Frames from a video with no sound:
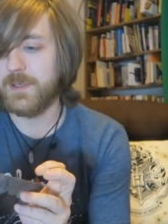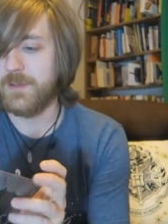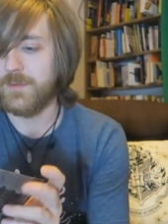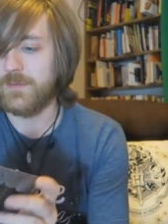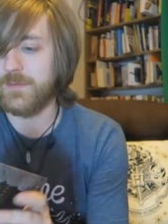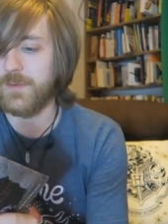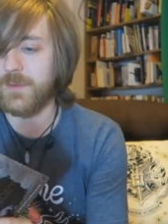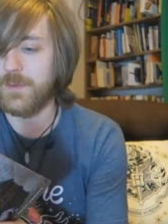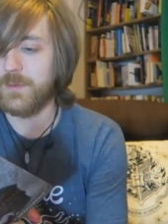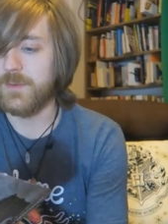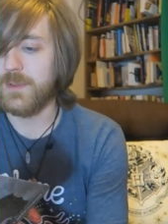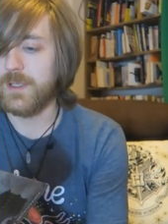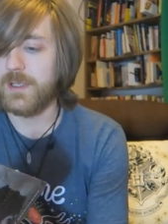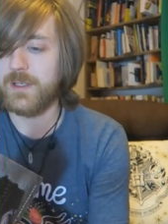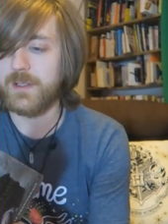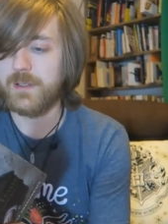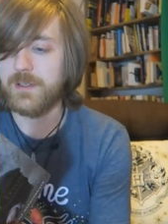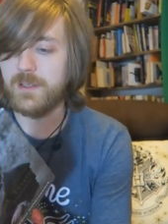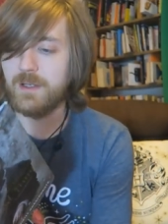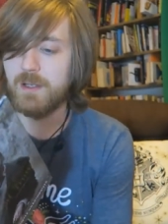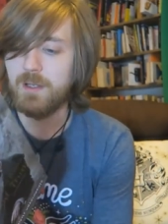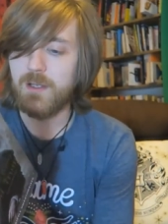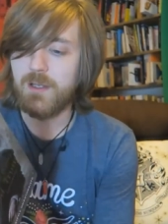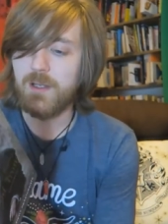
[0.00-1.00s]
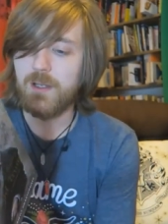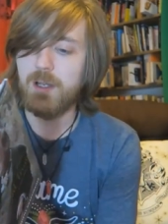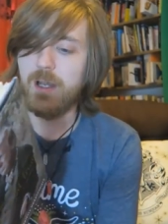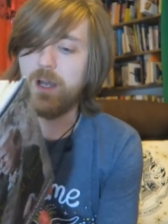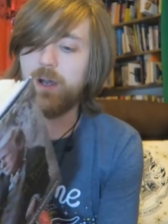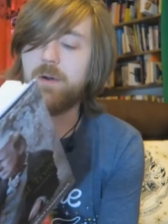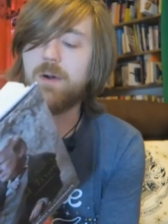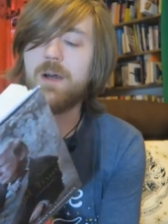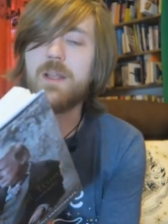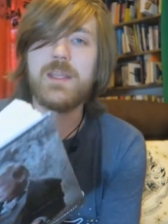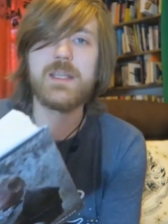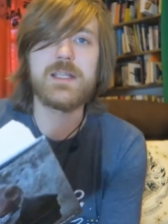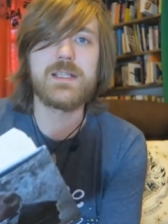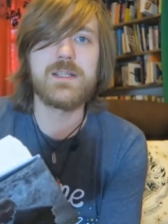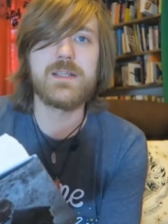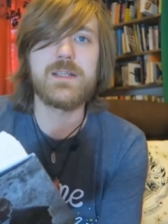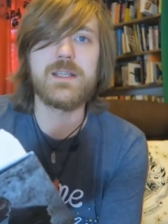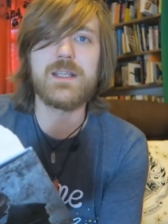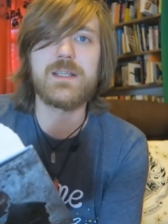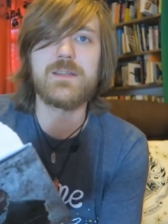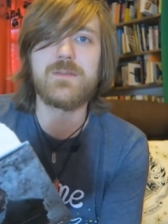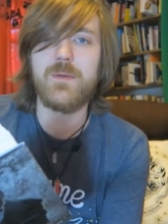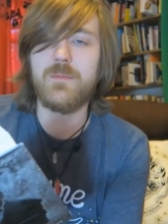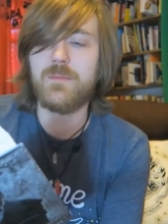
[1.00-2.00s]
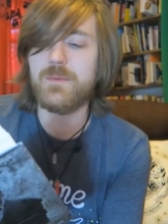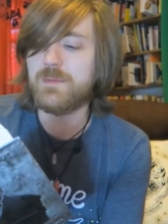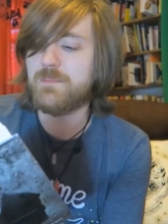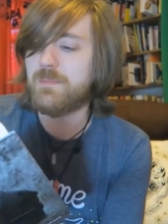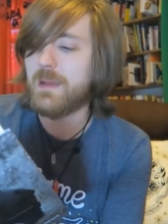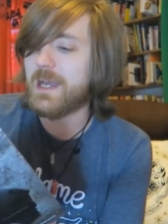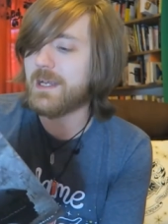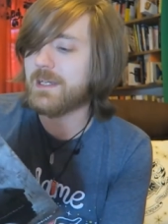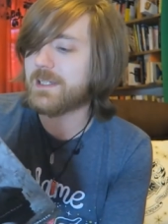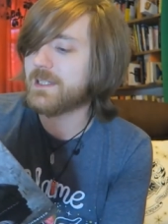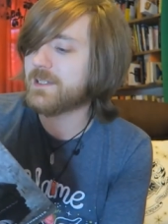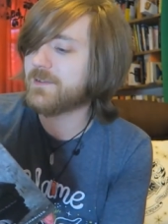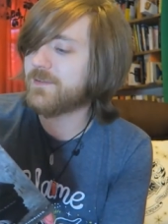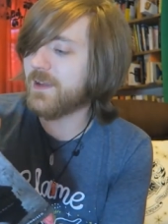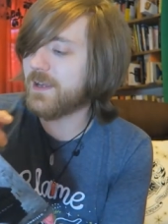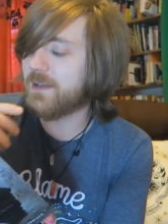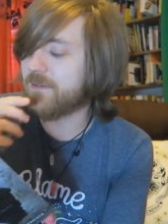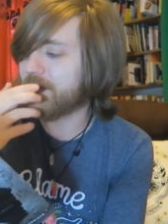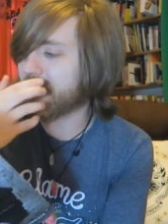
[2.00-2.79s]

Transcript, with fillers: Beautiful. Oh, this one was Bex's